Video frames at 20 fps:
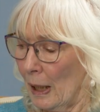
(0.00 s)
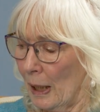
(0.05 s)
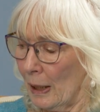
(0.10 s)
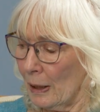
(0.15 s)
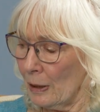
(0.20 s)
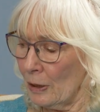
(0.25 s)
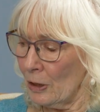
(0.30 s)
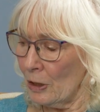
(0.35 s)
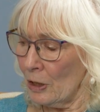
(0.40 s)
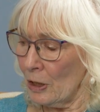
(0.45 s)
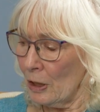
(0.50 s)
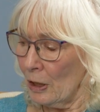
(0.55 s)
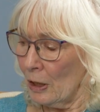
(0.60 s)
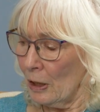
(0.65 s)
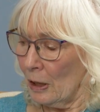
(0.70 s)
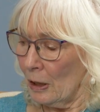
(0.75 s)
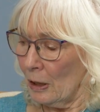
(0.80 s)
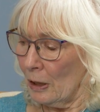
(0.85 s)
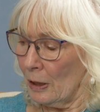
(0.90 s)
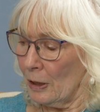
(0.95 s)
And
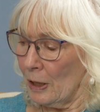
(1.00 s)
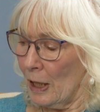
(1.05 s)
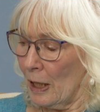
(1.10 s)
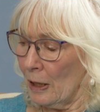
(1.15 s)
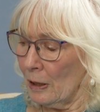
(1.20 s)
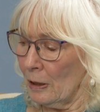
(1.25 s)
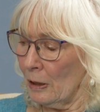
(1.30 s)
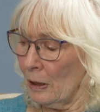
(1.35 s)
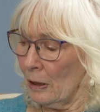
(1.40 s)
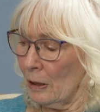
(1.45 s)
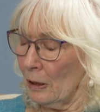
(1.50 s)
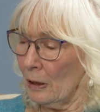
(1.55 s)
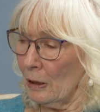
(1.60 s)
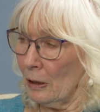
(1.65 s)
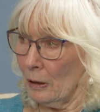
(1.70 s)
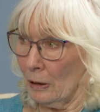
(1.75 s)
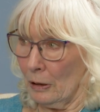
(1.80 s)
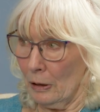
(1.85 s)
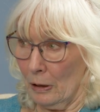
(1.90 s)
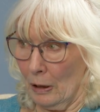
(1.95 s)
then
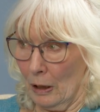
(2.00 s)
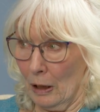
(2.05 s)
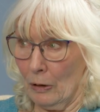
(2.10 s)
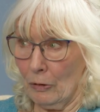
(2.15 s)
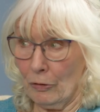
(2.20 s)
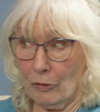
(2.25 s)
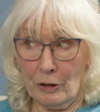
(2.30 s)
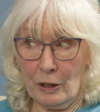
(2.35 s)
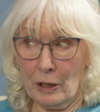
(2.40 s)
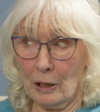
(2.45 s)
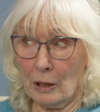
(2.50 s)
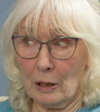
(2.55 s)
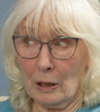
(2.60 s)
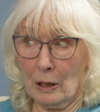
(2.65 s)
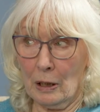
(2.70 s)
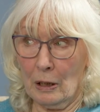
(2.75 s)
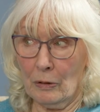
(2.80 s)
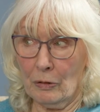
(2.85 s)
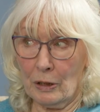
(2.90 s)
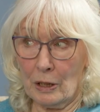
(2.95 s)
if
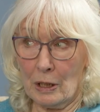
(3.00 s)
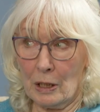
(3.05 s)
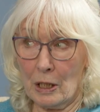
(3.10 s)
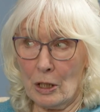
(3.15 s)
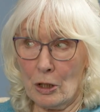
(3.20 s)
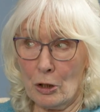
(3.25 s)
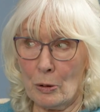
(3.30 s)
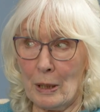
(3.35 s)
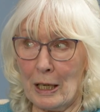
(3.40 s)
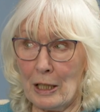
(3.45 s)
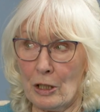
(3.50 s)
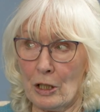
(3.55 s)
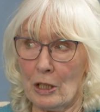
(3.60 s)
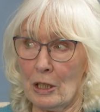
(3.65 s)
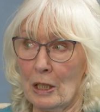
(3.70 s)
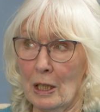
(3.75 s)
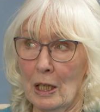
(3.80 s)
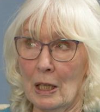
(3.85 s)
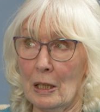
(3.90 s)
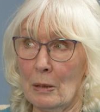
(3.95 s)
the
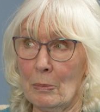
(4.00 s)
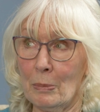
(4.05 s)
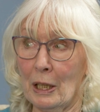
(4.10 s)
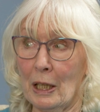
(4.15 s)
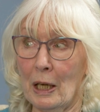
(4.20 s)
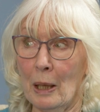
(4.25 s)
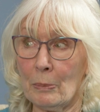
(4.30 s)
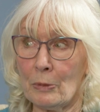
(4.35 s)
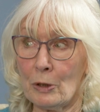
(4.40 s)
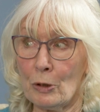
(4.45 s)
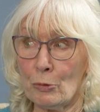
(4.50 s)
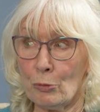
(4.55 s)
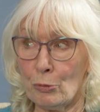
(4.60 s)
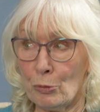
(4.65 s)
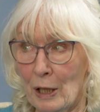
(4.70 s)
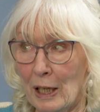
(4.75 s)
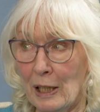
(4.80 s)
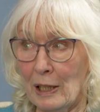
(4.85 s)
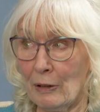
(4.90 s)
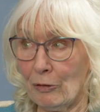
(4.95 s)
situation becomes
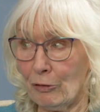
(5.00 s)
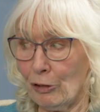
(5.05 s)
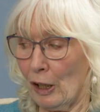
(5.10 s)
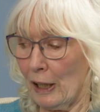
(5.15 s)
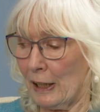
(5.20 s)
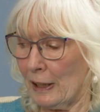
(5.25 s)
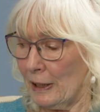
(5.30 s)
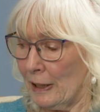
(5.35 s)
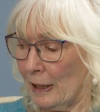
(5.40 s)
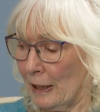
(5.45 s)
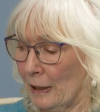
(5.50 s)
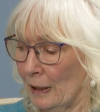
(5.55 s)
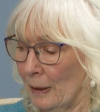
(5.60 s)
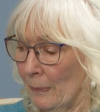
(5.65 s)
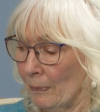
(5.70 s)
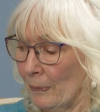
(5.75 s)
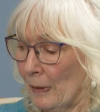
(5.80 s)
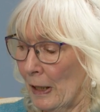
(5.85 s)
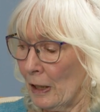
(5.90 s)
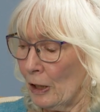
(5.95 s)
really frightening,
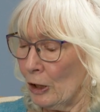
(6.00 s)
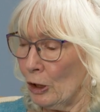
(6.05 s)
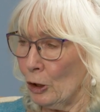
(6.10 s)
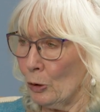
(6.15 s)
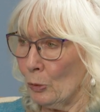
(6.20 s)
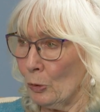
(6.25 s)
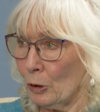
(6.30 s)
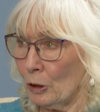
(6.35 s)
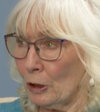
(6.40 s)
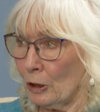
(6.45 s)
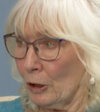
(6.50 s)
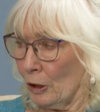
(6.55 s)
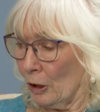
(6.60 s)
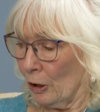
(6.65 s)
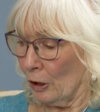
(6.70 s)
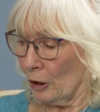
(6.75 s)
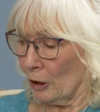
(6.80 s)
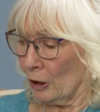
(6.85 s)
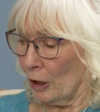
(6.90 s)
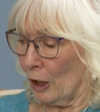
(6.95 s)
you will
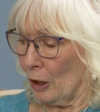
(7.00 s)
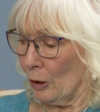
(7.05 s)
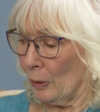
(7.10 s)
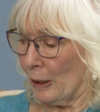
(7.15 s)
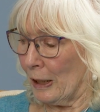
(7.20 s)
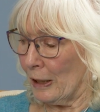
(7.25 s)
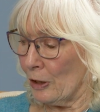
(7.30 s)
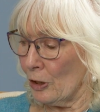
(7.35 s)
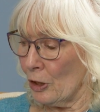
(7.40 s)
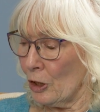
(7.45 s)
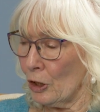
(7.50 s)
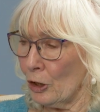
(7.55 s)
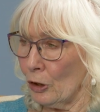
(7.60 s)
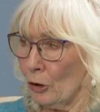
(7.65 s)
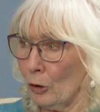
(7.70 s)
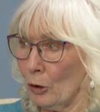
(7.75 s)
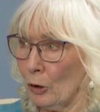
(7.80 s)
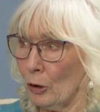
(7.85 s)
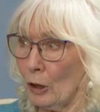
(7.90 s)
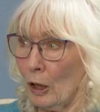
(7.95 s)
go into
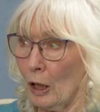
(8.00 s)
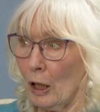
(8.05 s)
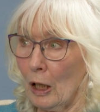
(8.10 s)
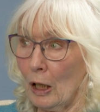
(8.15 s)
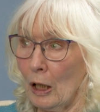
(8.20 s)
your